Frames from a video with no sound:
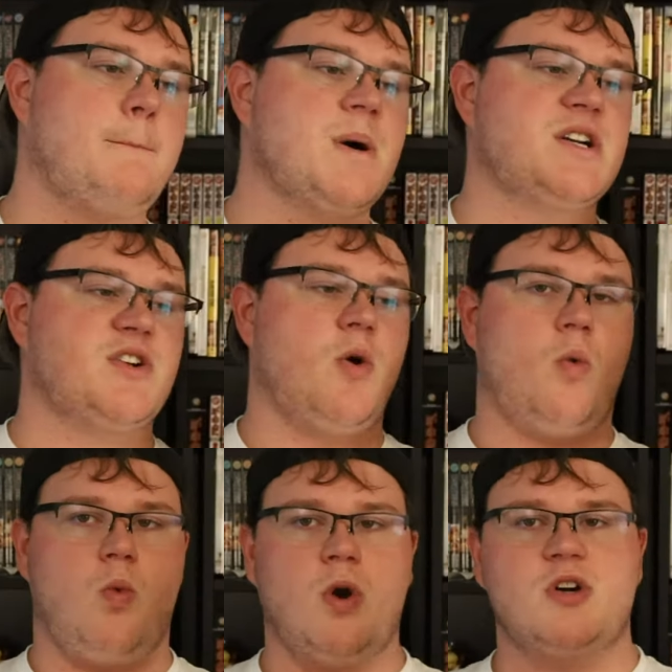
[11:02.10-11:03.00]
but
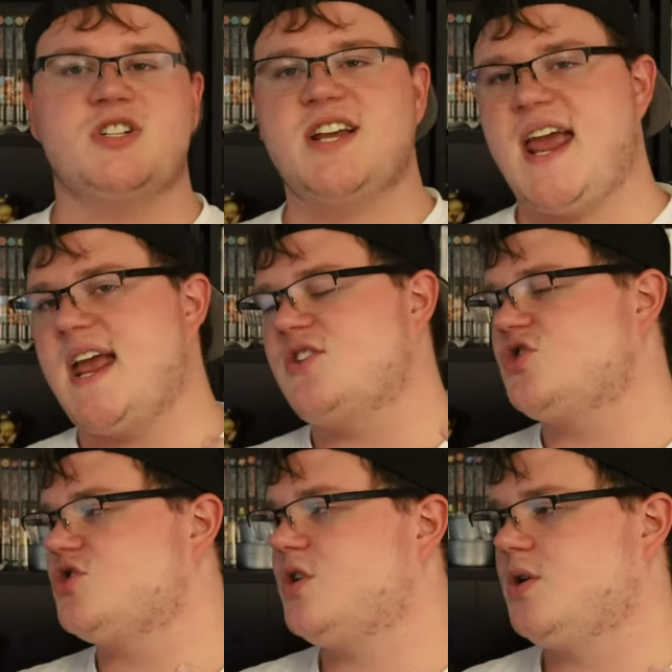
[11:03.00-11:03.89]
weren't, and
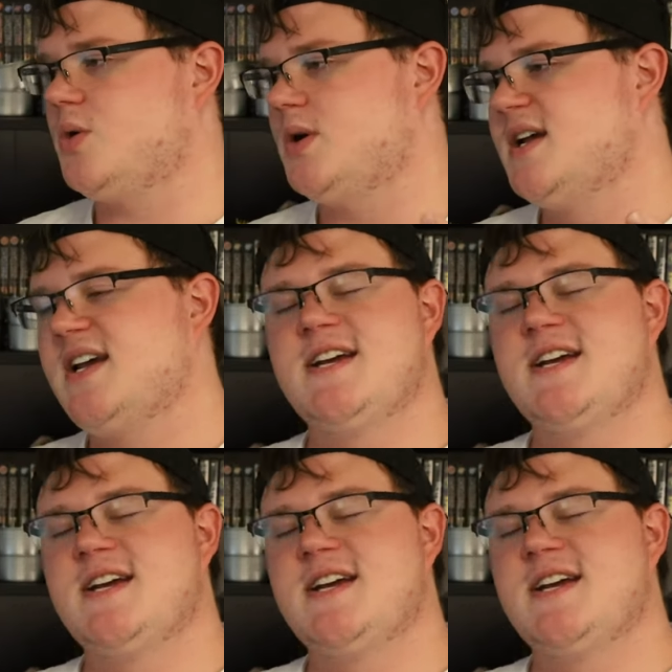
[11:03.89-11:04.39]
so,